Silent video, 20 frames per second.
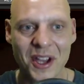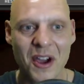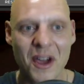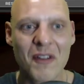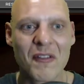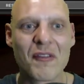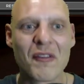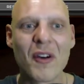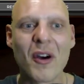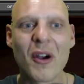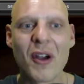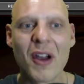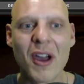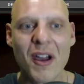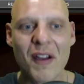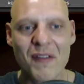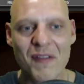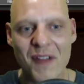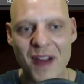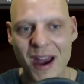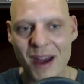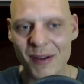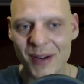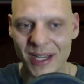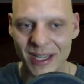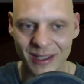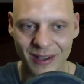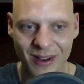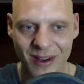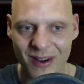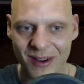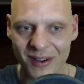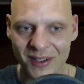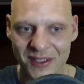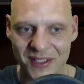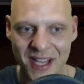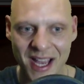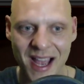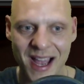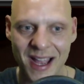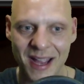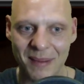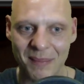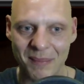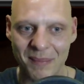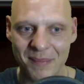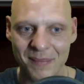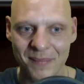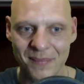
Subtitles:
for a very long time.